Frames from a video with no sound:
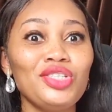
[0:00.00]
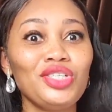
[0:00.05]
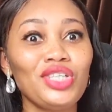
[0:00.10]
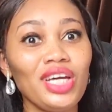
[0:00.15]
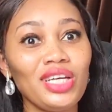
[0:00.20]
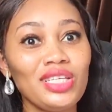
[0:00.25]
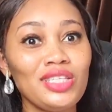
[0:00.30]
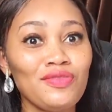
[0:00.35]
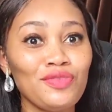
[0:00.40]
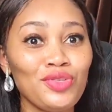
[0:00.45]

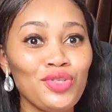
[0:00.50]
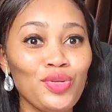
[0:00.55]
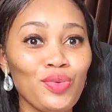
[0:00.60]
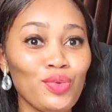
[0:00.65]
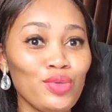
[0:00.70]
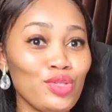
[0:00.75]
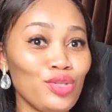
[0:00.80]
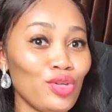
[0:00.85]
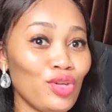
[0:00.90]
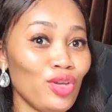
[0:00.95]
share this
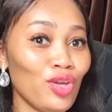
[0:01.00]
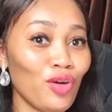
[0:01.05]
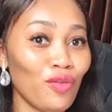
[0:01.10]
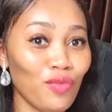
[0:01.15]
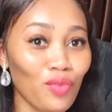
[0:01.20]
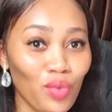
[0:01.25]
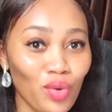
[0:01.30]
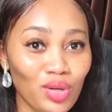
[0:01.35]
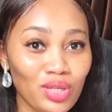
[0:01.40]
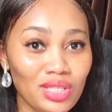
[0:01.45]
video with your
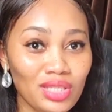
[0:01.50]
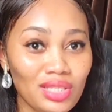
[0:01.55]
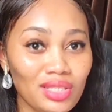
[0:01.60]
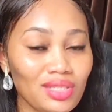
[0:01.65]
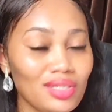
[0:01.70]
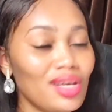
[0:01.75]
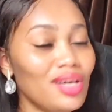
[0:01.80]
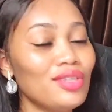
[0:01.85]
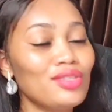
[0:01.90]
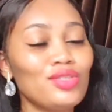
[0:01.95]
loved ones,
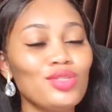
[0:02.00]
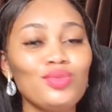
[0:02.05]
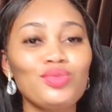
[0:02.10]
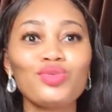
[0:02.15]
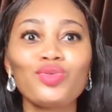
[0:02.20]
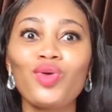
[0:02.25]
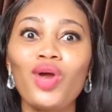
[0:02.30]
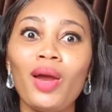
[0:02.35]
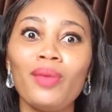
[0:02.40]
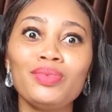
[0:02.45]

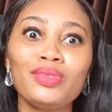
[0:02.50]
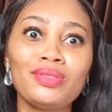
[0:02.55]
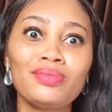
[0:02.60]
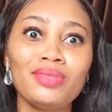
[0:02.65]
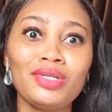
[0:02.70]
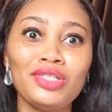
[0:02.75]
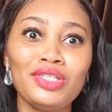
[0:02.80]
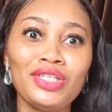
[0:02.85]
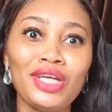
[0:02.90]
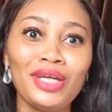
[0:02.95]
subscribe
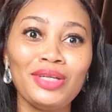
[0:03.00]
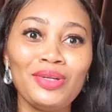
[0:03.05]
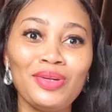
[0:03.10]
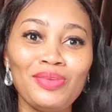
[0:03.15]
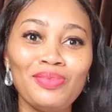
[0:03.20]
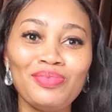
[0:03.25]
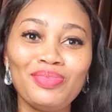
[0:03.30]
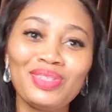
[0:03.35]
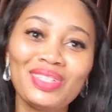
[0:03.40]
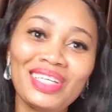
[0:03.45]
to my
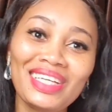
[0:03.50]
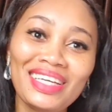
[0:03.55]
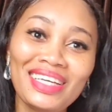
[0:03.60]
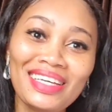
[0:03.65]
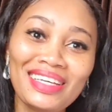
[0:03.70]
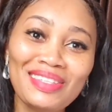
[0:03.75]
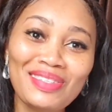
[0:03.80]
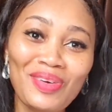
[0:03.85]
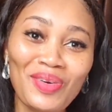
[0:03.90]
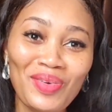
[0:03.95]
channel
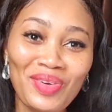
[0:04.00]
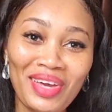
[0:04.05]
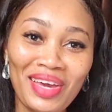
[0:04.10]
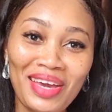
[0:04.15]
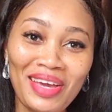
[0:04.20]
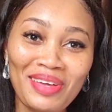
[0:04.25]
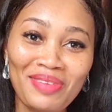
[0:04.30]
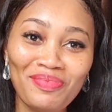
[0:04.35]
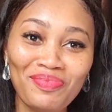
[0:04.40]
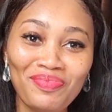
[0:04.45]
please,
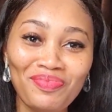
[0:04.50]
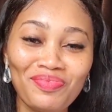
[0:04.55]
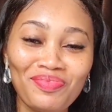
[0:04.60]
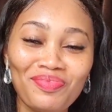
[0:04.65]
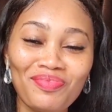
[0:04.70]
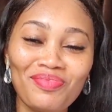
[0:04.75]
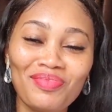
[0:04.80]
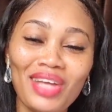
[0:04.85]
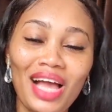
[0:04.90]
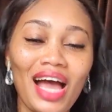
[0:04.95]
okay,
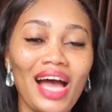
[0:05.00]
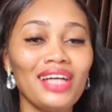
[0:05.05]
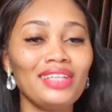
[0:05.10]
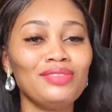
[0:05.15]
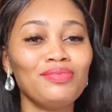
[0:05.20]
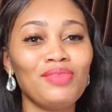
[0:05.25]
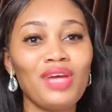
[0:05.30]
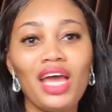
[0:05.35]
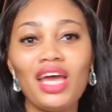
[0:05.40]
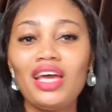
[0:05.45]

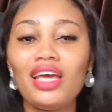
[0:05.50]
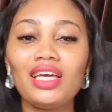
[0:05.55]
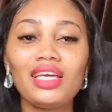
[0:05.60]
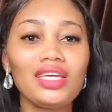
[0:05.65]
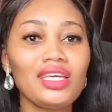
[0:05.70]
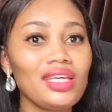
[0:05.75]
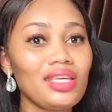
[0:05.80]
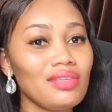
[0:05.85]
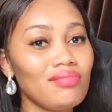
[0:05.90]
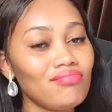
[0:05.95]
and
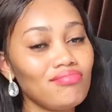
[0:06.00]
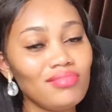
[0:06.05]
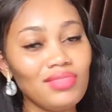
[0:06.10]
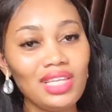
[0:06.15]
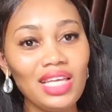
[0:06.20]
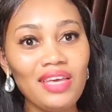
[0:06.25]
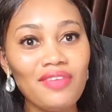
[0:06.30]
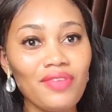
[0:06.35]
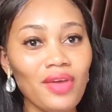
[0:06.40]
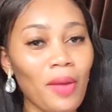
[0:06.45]

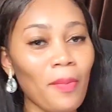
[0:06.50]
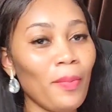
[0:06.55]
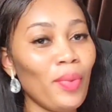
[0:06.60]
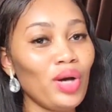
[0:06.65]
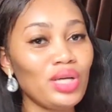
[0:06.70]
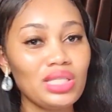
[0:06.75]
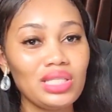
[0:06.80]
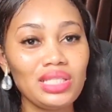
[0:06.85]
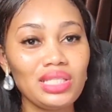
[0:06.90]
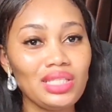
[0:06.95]
leave a
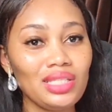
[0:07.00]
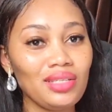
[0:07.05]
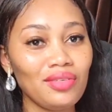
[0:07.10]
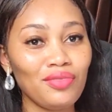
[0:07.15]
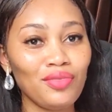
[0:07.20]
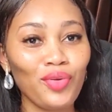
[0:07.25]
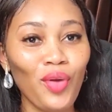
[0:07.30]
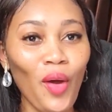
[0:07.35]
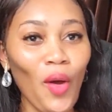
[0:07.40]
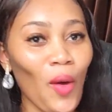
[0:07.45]

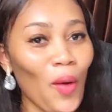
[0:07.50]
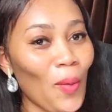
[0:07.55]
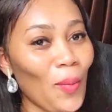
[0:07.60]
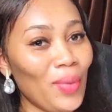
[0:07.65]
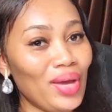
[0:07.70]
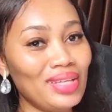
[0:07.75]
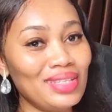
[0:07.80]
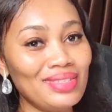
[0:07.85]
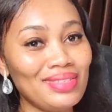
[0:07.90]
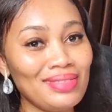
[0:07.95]
positive
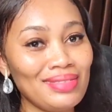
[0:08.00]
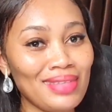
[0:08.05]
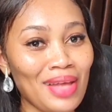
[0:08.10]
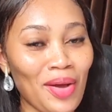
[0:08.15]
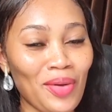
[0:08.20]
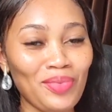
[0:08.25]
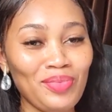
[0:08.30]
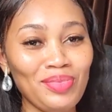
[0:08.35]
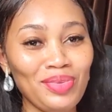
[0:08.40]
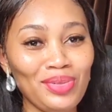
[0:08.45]
comment
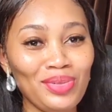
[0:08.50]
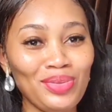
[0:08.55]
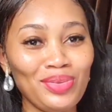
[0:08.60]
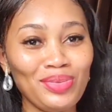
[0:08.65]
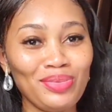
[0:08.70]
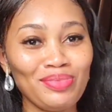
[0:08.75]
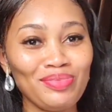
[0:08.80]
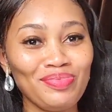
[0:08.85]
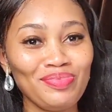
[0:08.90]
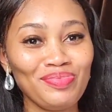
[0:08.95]
down
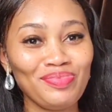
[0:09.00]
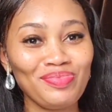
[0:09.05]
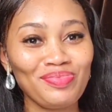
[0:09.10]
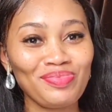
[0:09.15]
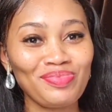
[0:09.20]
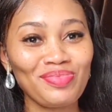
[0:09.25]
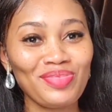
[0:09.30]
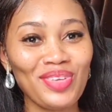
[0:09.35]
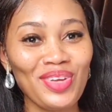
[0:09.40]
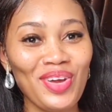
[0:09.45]
below.
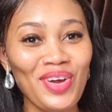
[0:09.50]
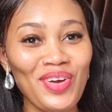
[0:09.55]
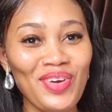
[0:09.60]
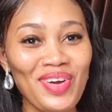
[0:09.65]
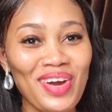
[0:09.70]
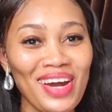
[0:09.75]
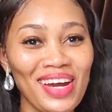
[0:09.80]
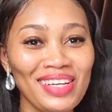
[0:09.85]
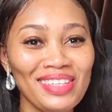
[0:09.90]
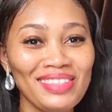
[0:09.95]

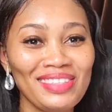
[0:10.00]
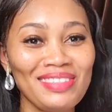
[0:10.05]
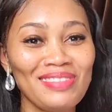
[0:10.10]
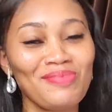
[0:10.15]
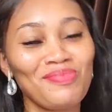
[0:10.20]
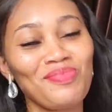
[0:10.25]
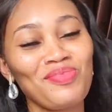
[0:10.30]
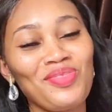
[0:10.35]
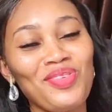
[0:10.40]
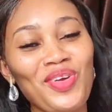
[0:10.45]
All right,
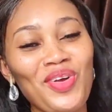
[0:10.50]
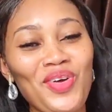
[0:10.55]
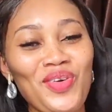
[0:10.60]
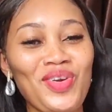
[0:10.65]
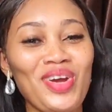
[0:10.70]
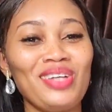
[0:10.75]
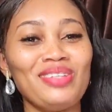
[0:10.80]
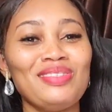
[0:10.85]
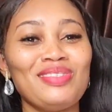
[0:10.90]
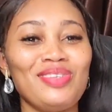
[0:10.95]

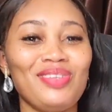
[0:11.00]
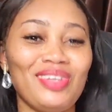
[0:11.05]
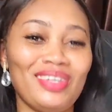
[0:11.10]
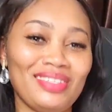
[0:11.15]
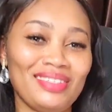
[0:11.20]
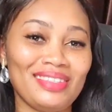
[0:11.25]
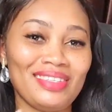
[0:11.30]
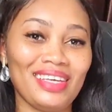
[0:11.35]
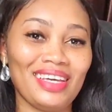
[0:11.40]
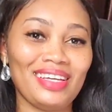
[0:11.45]
so
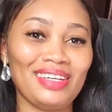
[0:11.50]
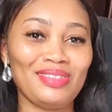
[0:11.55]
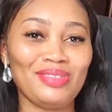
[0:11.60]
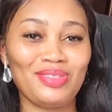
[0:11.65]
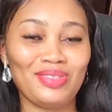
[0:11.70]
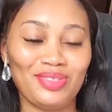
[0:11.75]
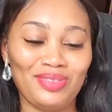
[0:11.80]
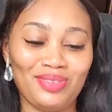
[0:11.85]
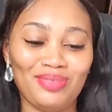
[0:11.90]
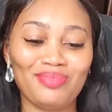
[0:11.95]
let's get
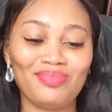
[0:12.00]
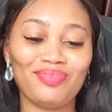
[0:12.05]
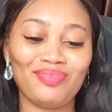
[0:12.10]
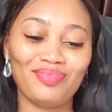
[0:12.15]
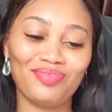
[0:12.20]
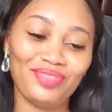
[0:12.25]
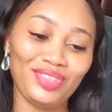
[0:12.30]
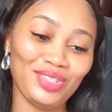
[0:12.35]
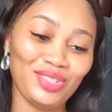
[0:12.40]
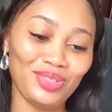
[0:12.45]
into the
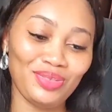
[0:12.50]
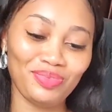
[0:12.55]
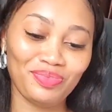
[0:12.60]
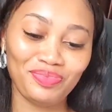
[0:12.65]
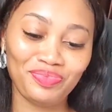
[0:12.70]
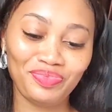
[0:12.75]
video.